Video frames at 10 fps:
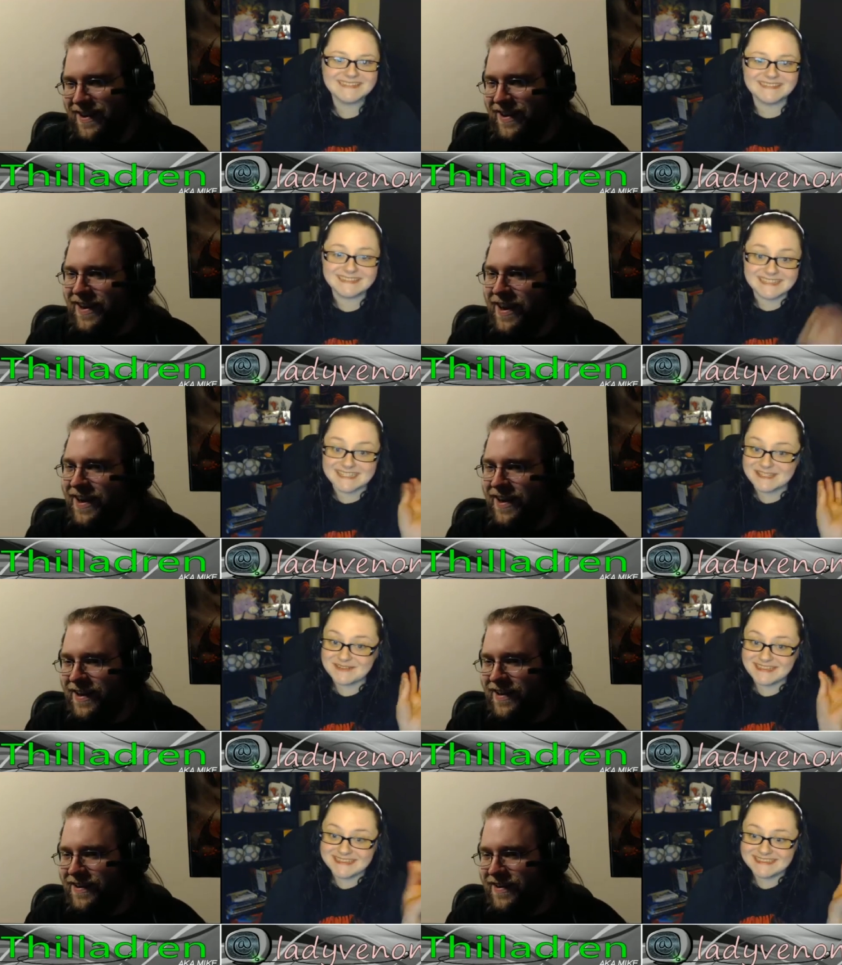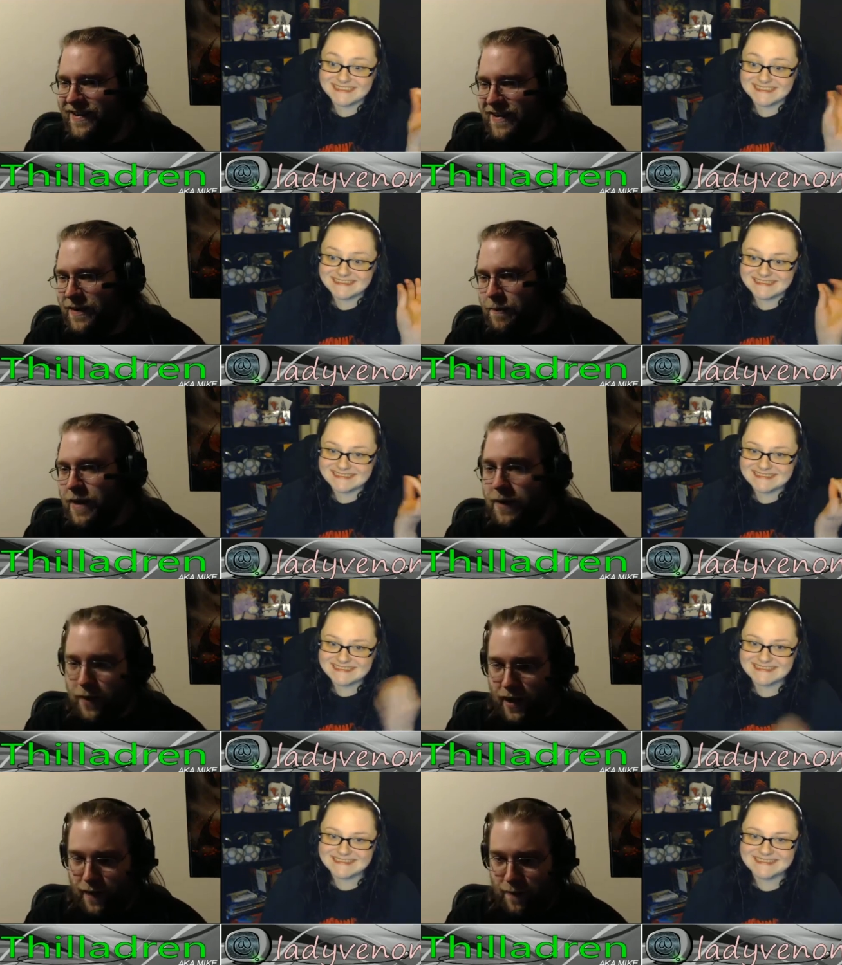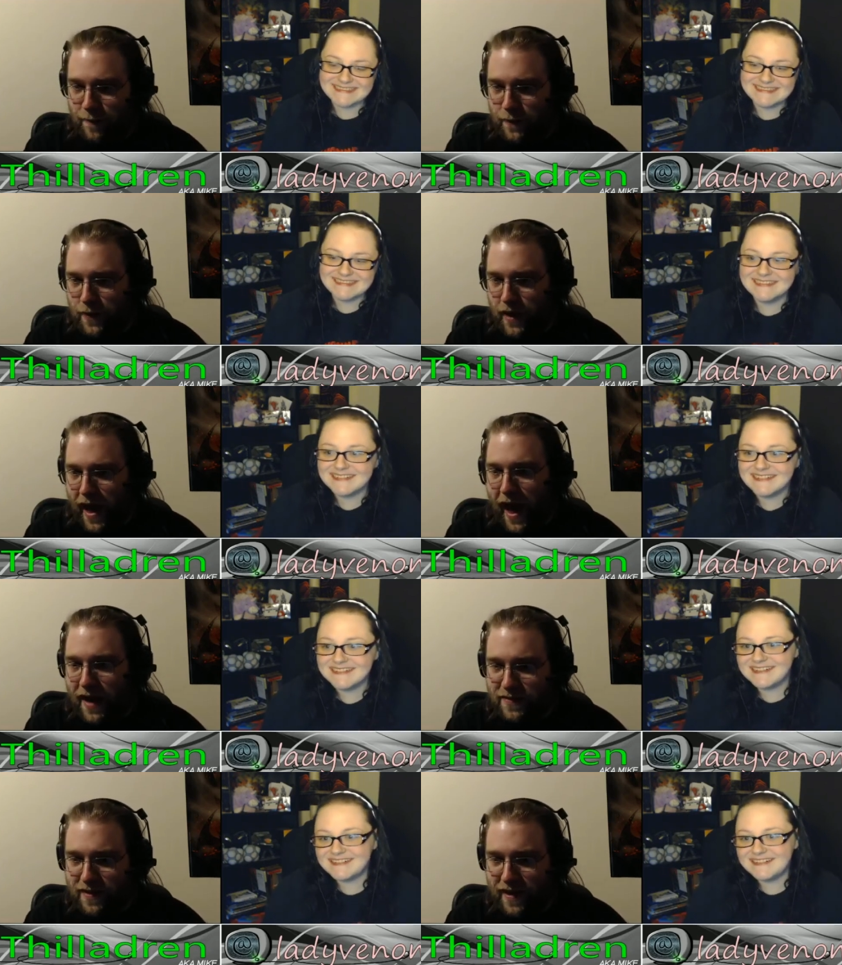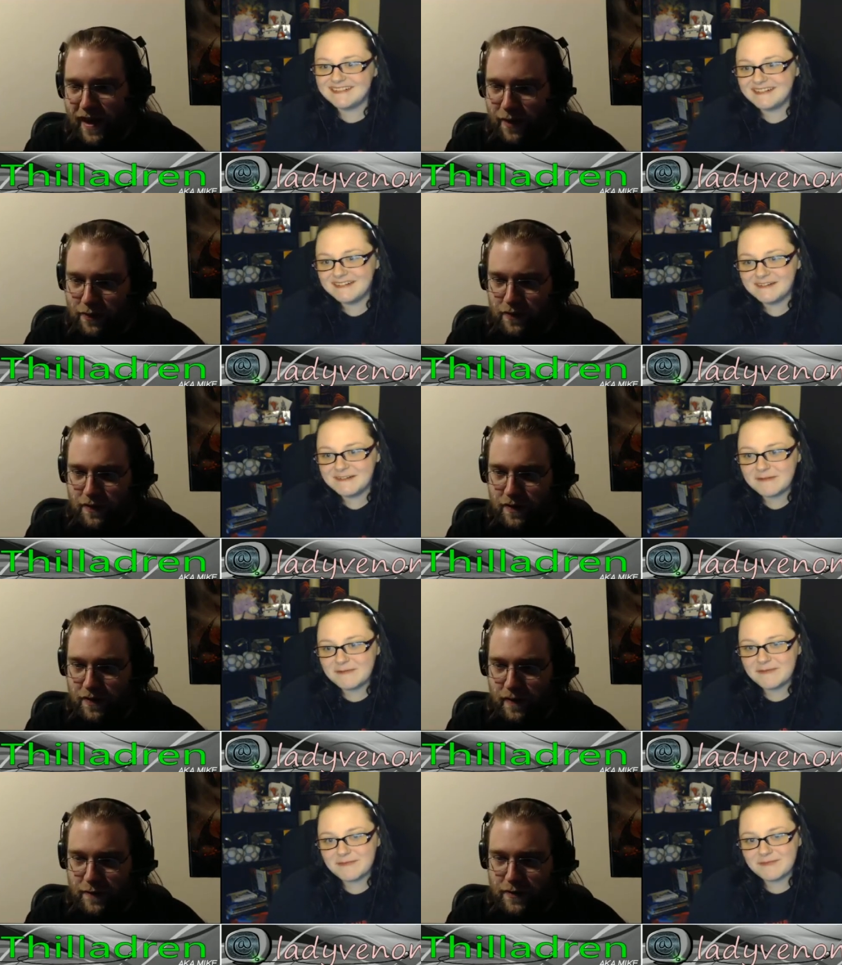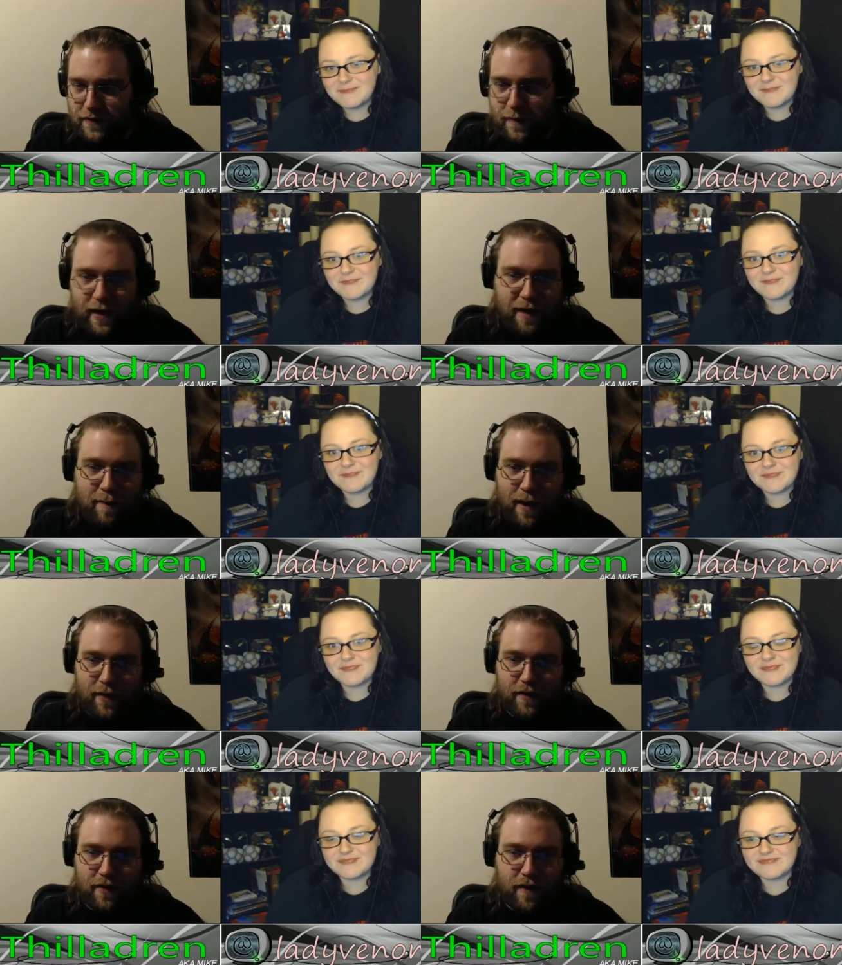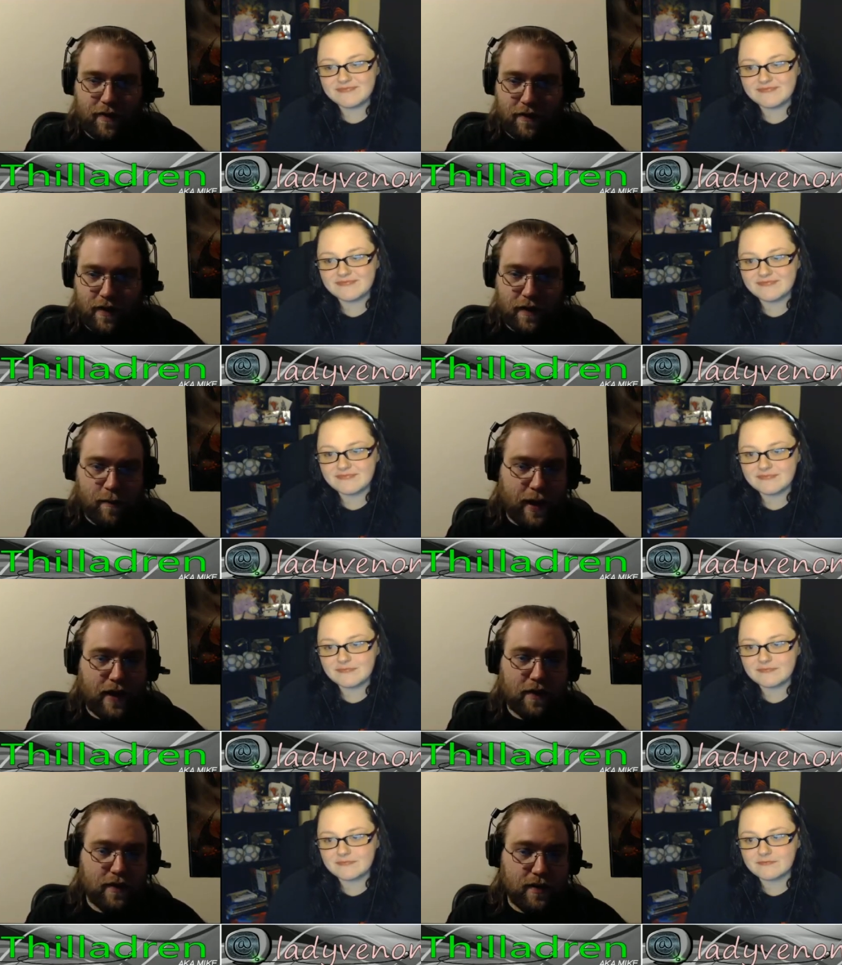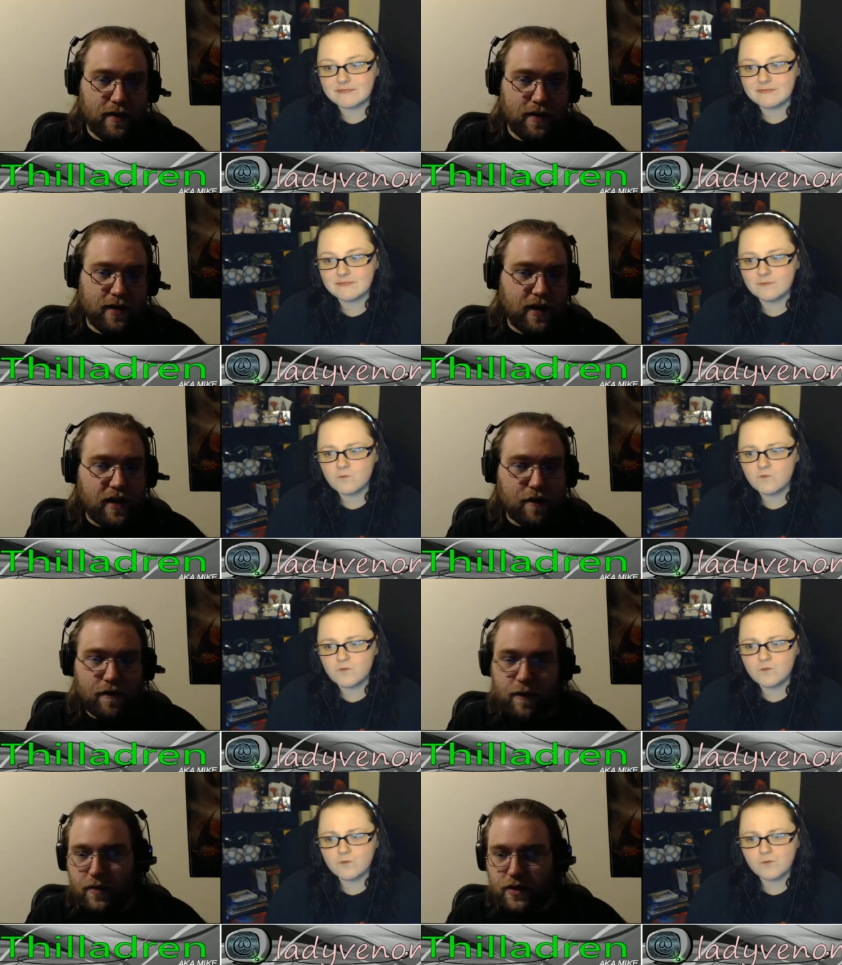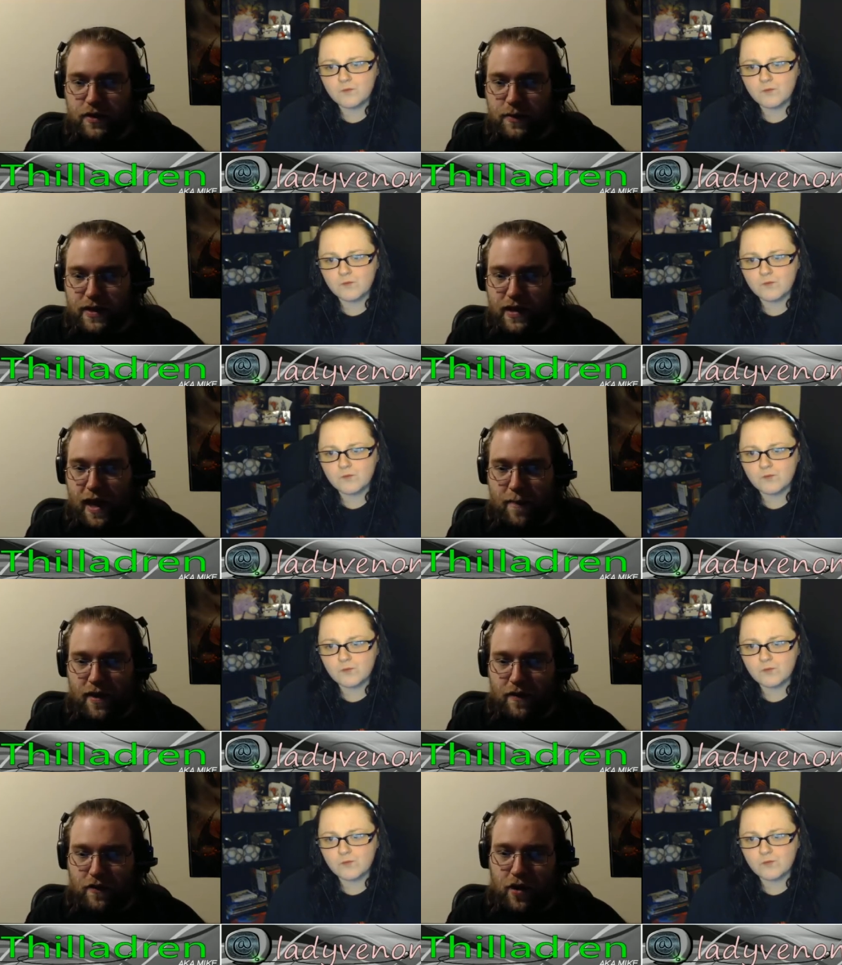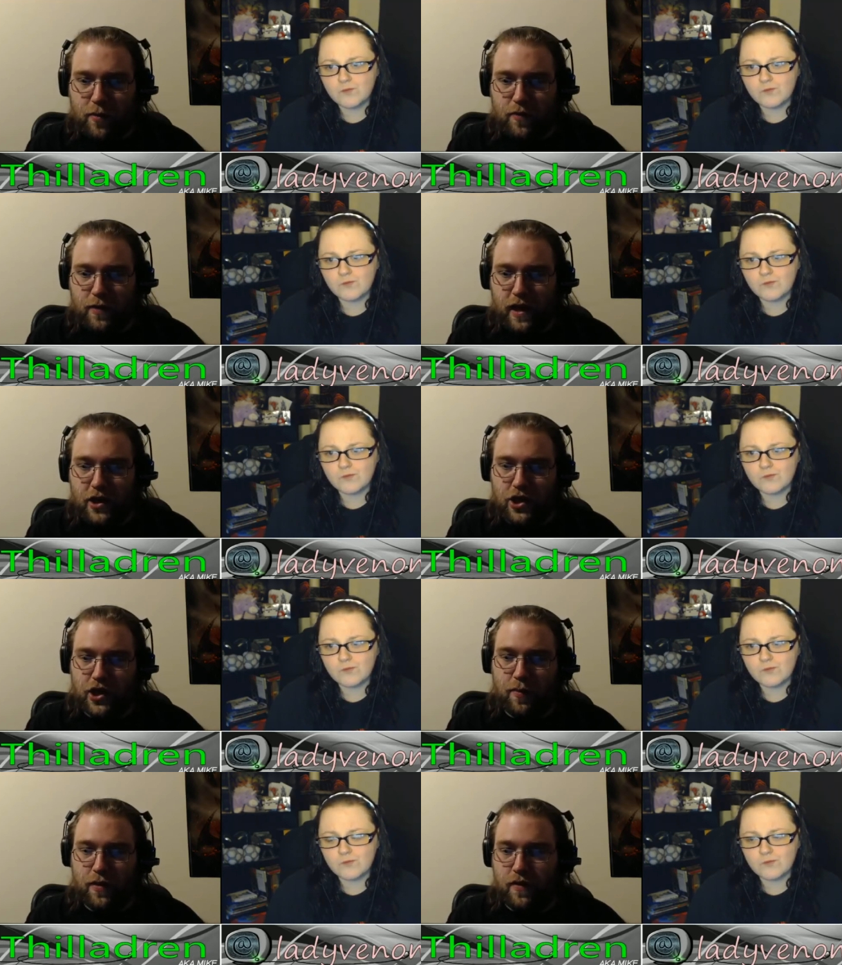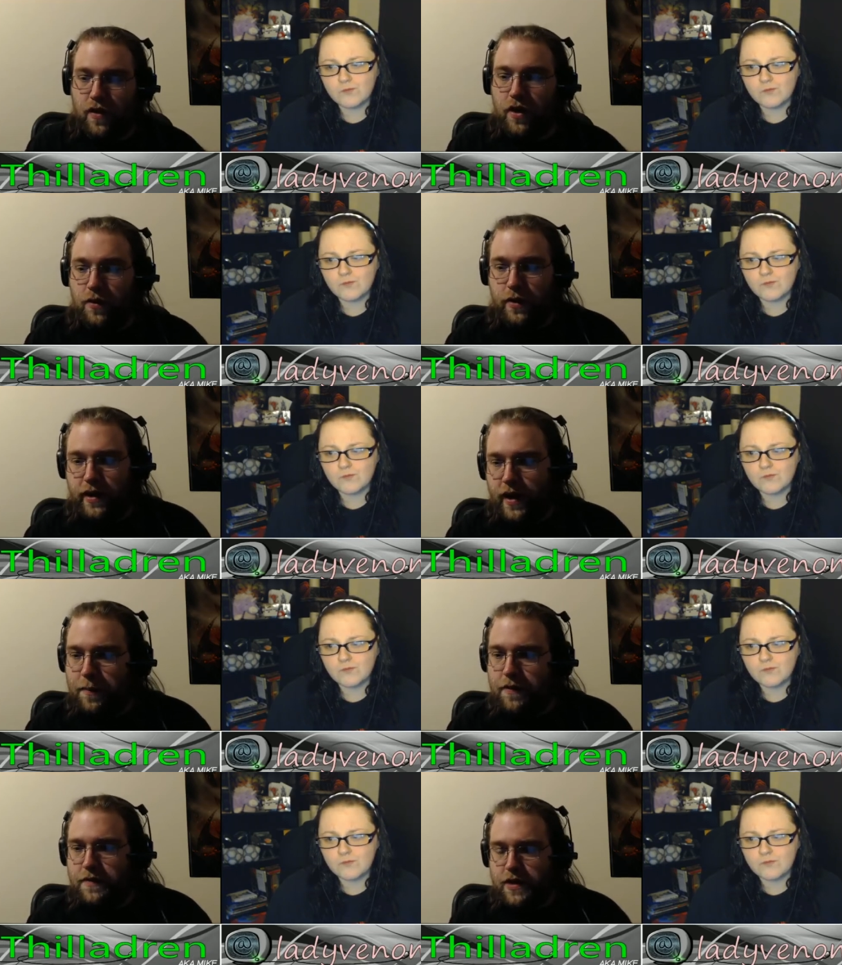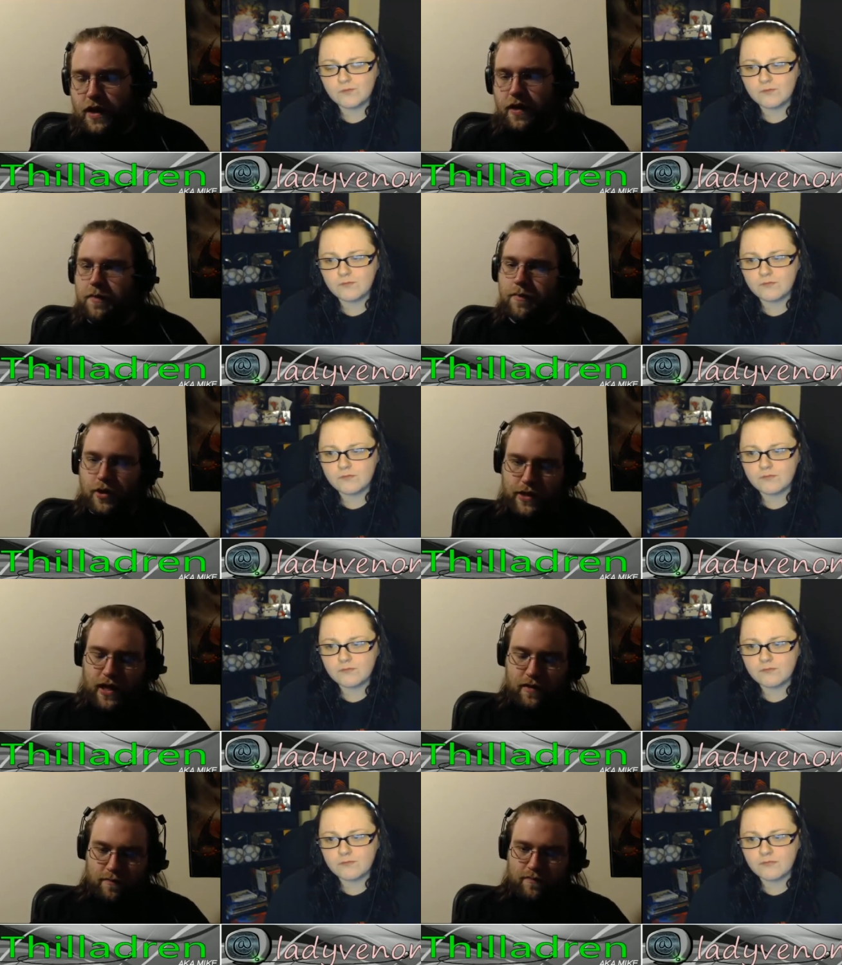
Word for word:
Speaker 1: this one? Meanwhile, as Klaus suffers from nightmares of his father Mikael, he is forced to examine his troubled relationship with his own adoptive son, Marcel.